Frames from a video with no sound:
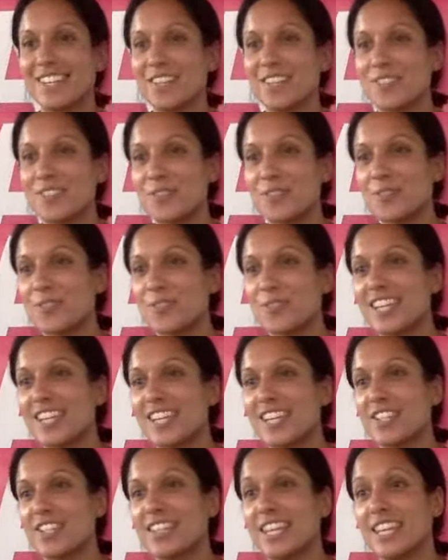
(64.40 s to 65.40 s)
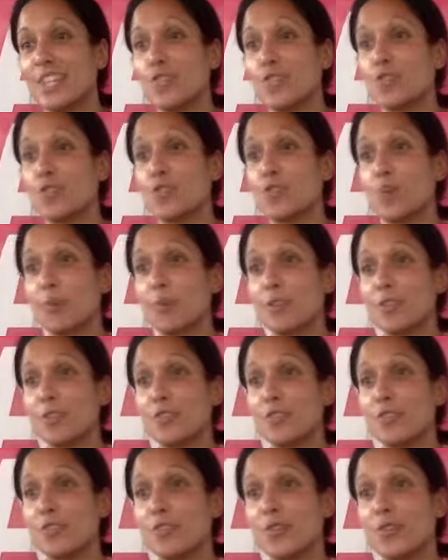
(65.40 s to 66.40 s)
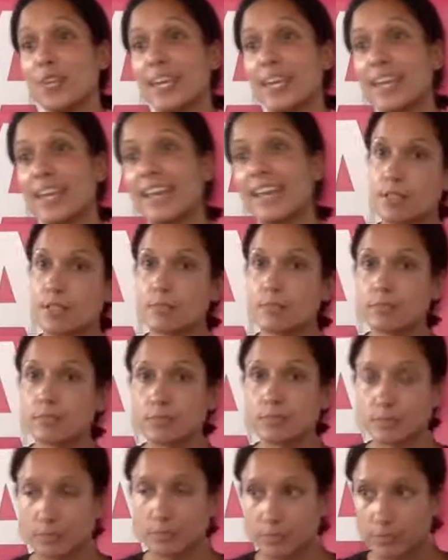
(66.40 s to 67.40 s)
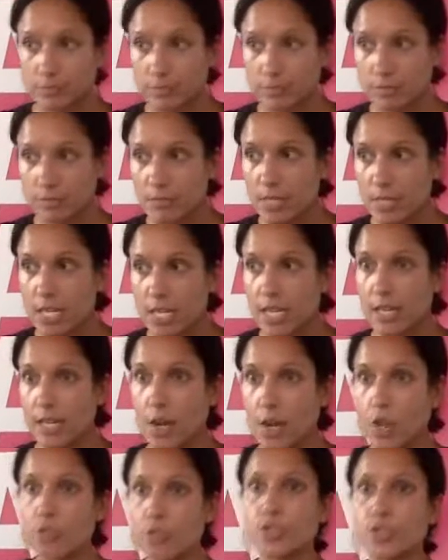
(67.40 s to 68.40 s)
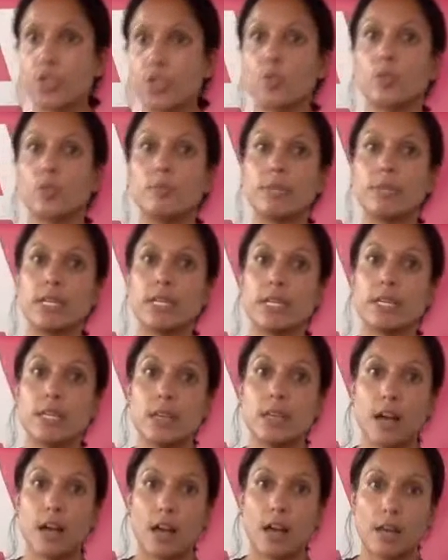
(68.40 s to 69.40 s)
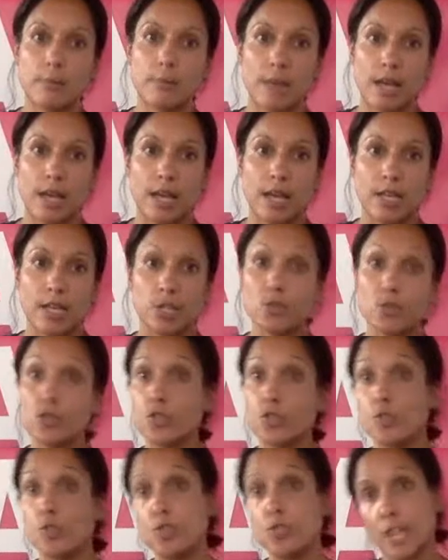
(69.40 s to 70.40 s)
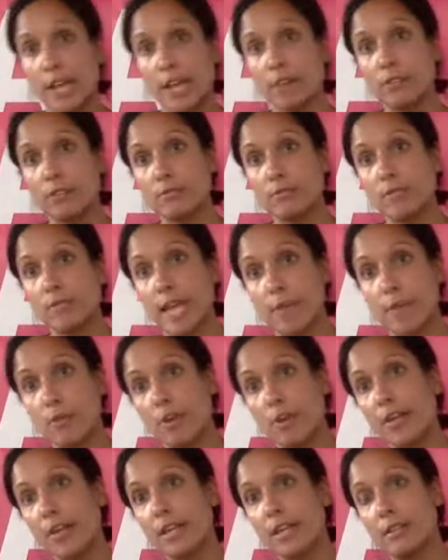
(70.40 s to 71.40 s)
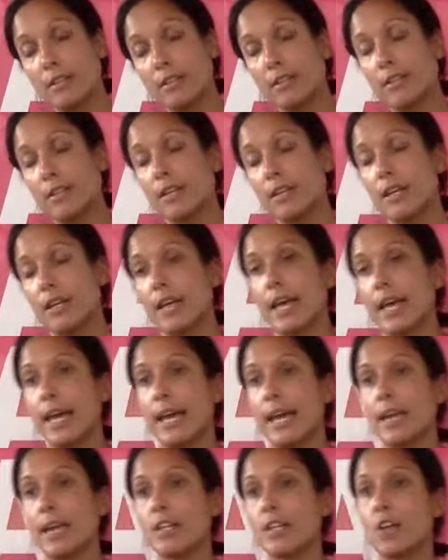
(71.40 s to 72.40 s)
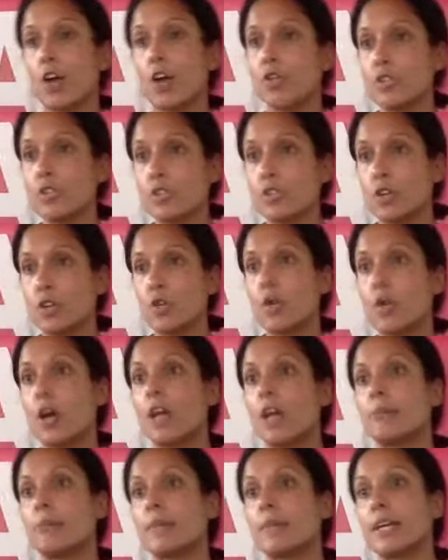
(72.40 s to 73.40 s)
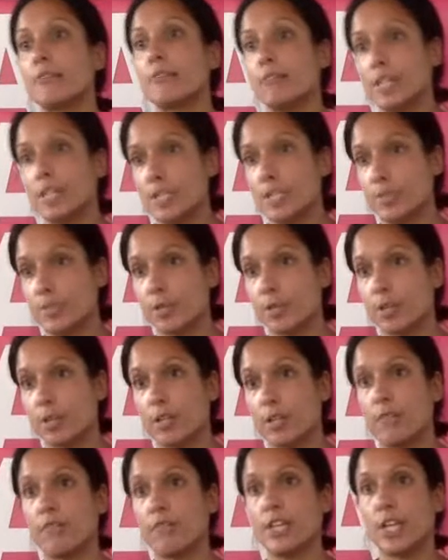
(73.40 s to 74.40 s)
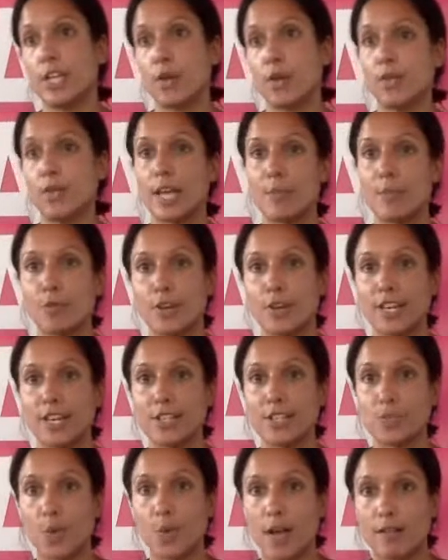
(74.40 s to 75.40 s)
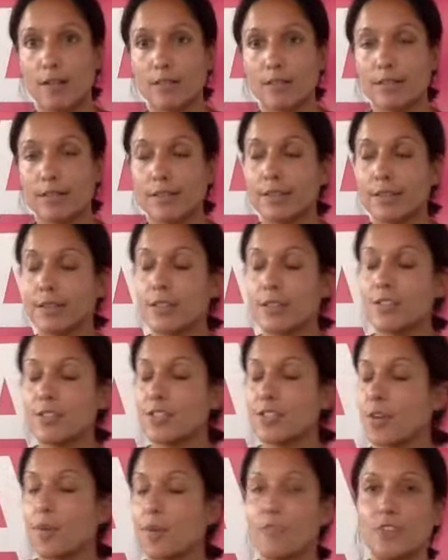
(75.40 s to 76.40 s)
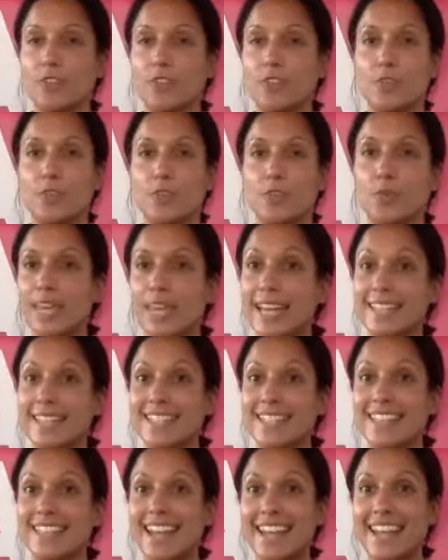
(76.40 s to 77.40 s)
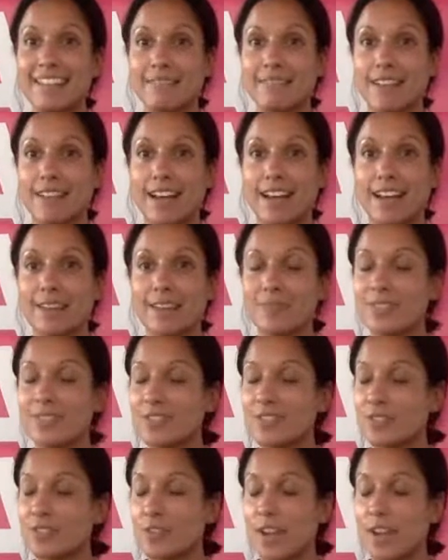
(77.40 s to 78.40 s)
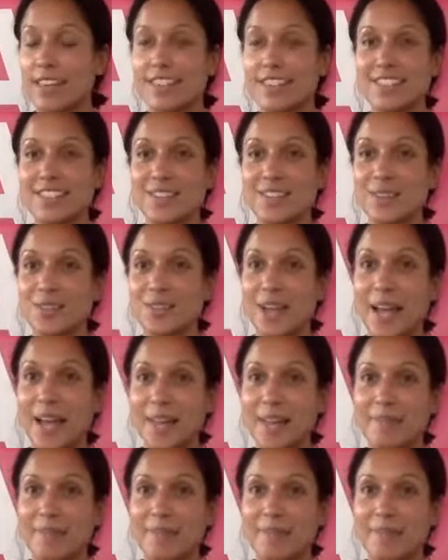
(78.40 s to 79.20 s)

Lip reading: Soul Session, thank you so much for joining. It also will be on my YouTube channel, Library, and also on my Facebook video library as well. So if you can't stay, try this another time.